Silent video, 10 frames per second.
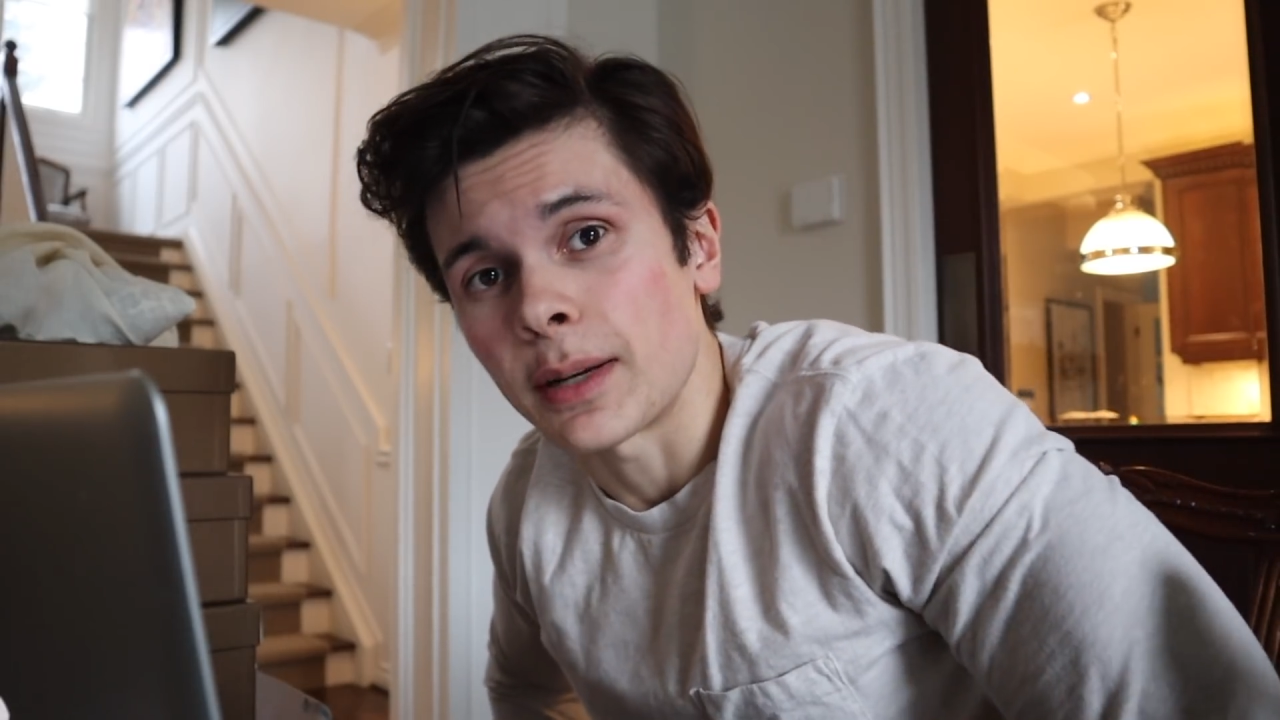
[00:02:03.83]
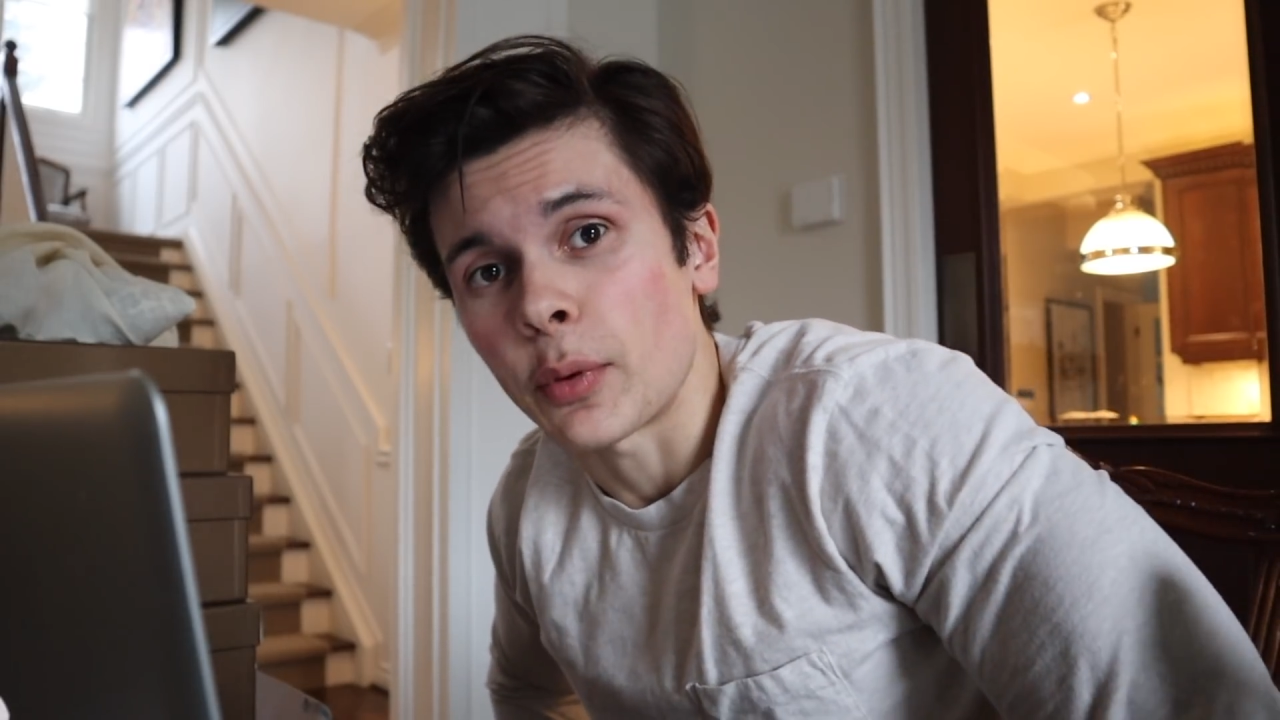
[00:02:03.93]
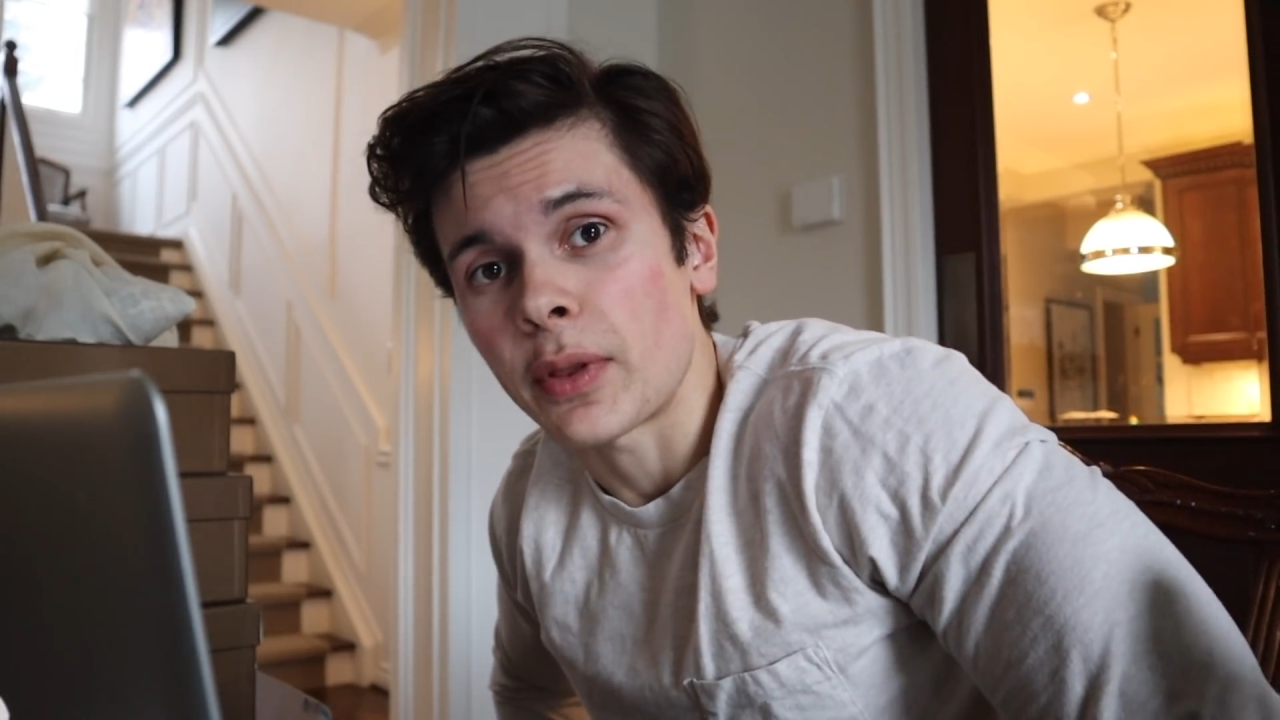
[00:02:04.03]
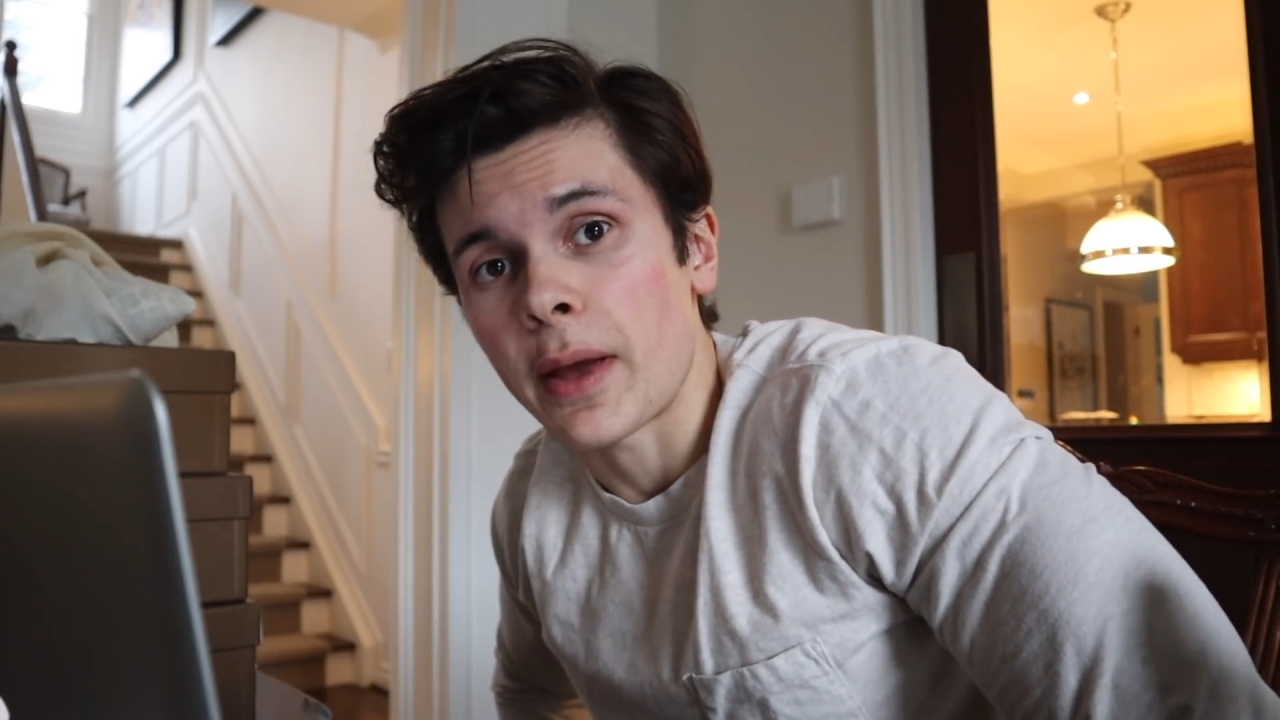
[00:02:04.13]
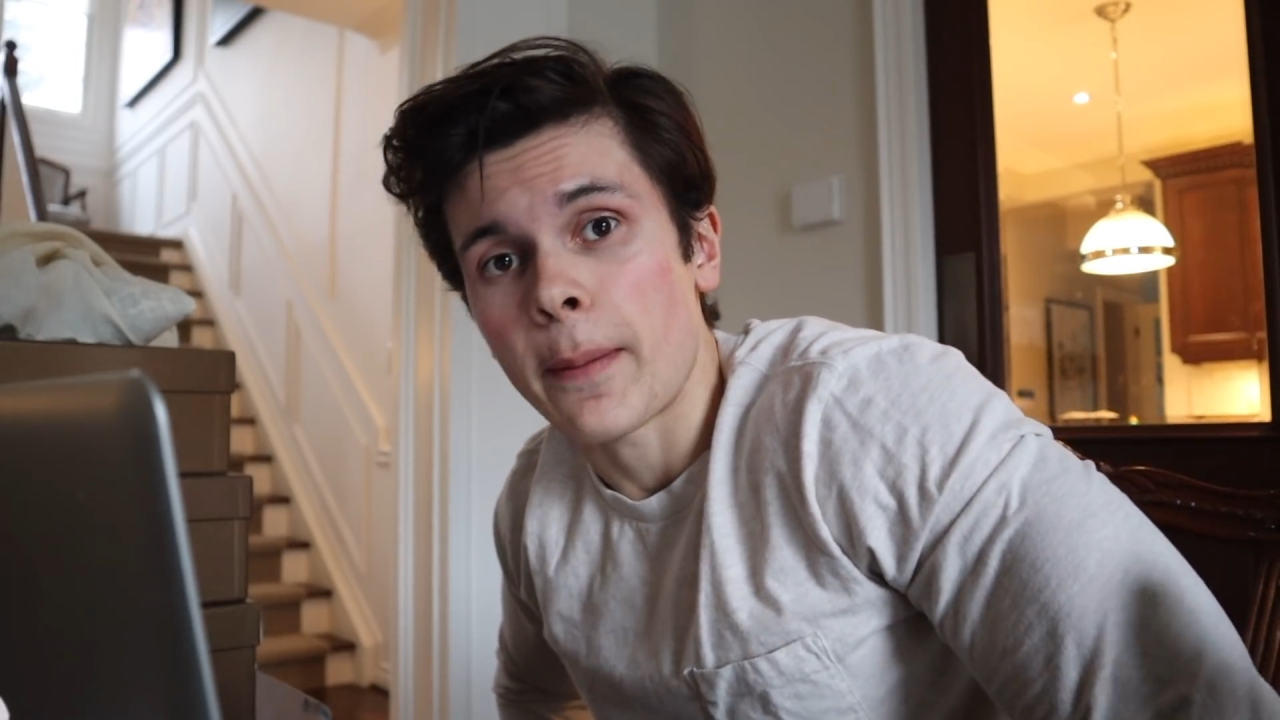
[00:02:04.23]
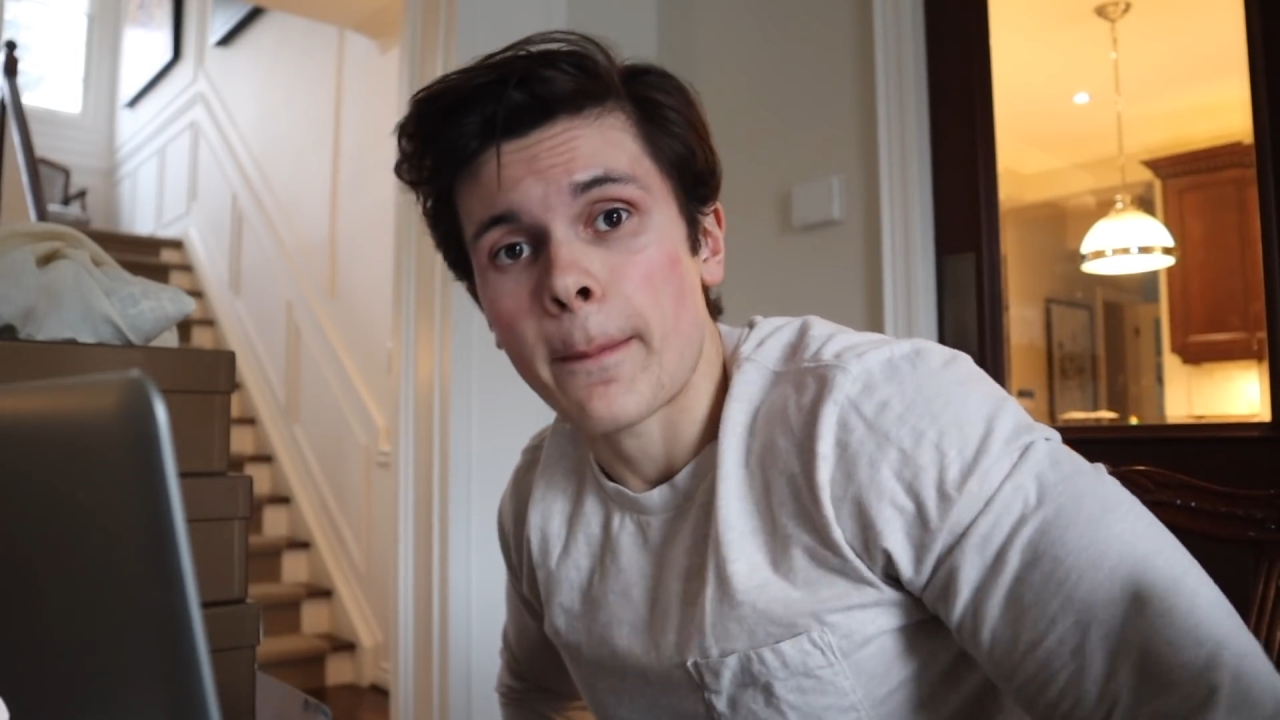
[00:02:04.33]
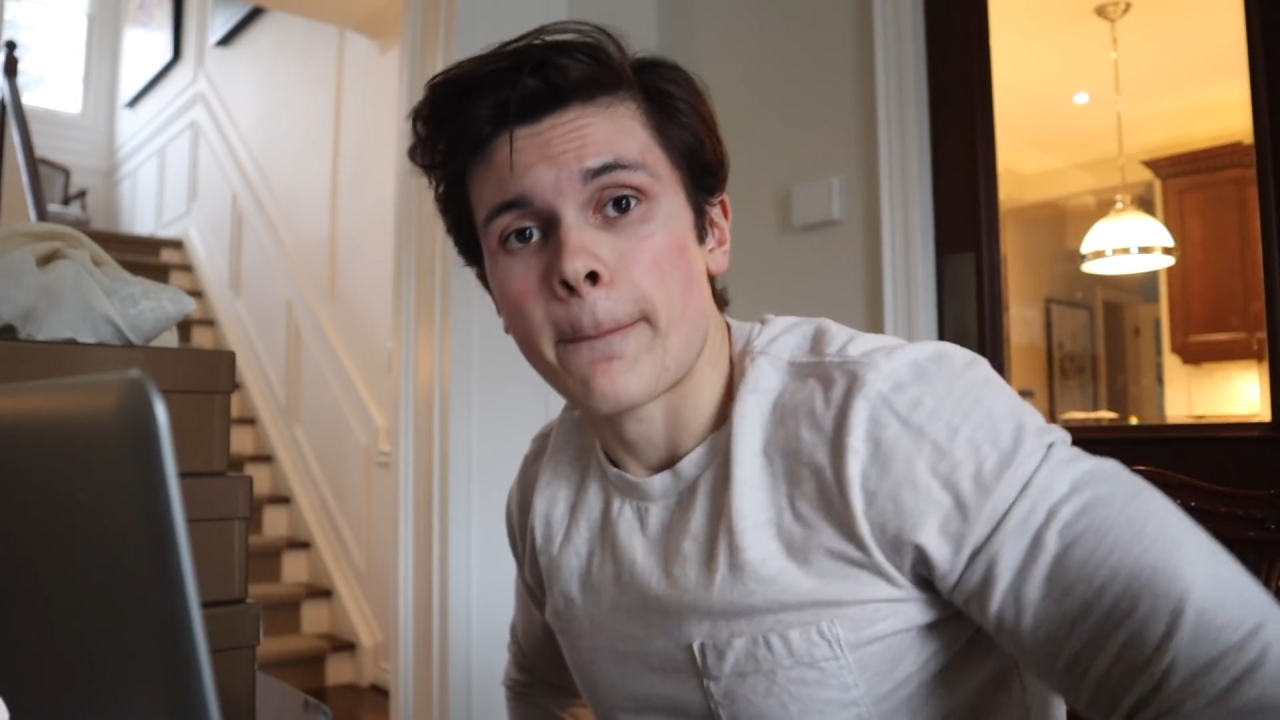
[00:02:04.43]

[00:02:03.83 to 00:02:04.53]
about that.